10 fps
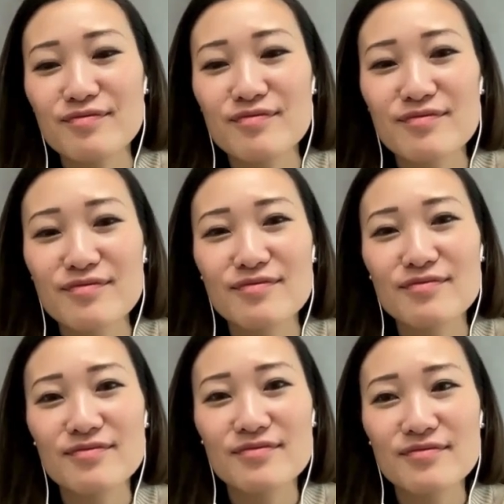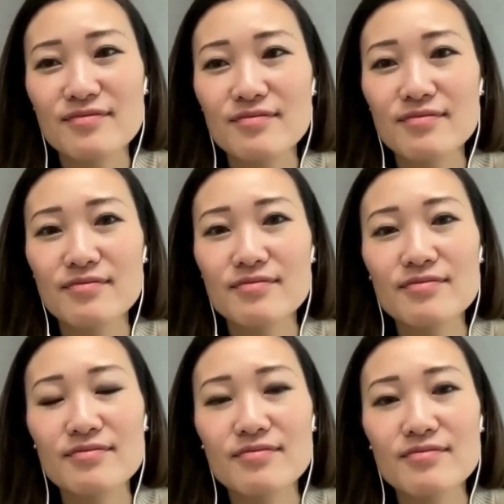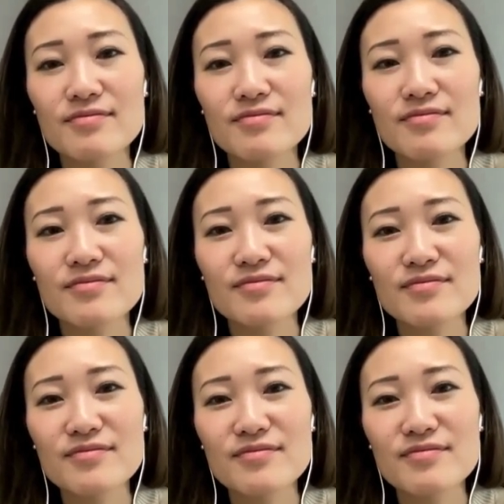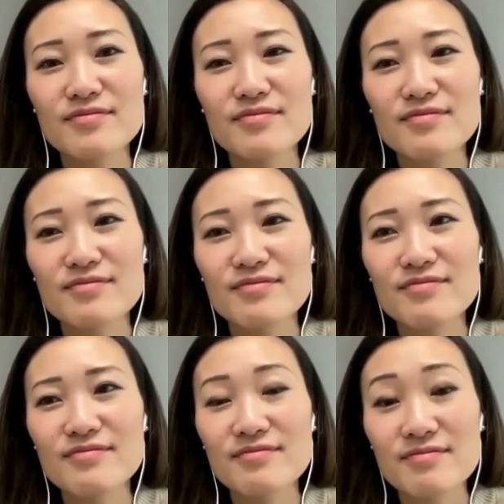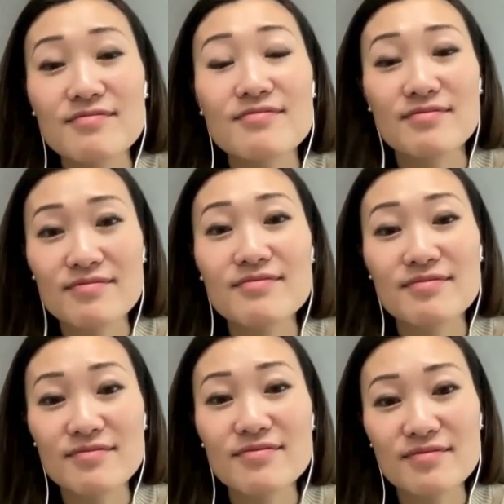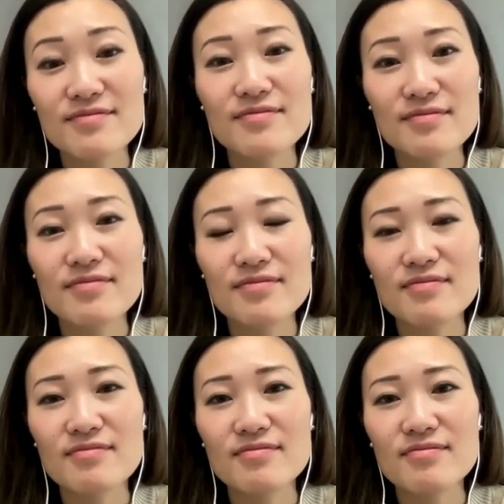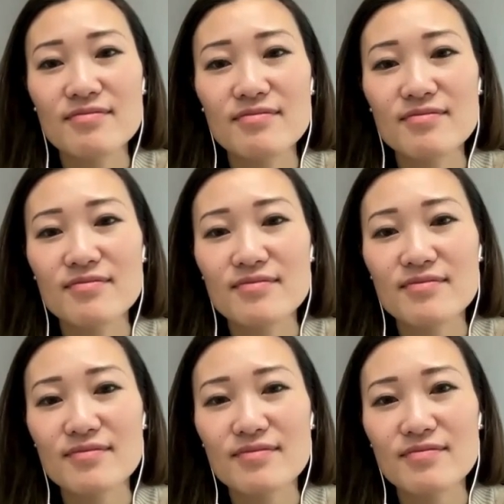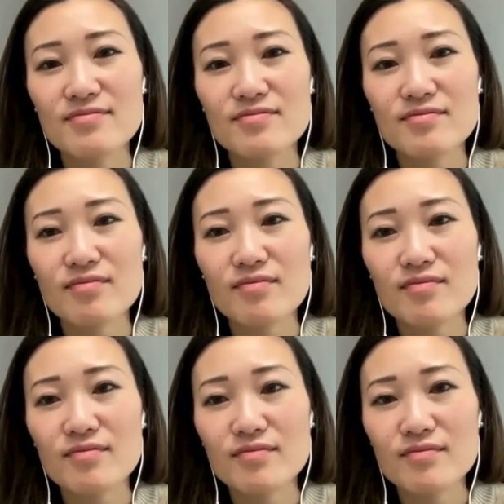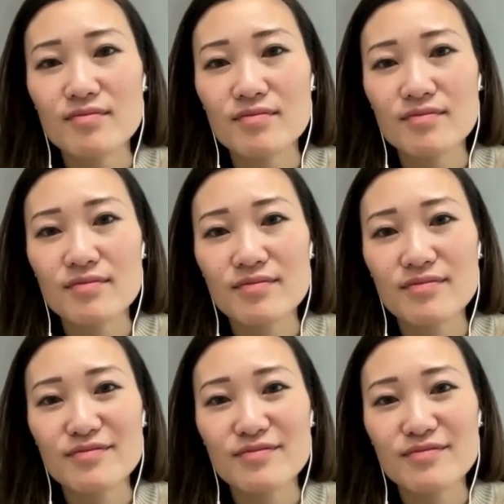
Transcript: This person isn't speaking.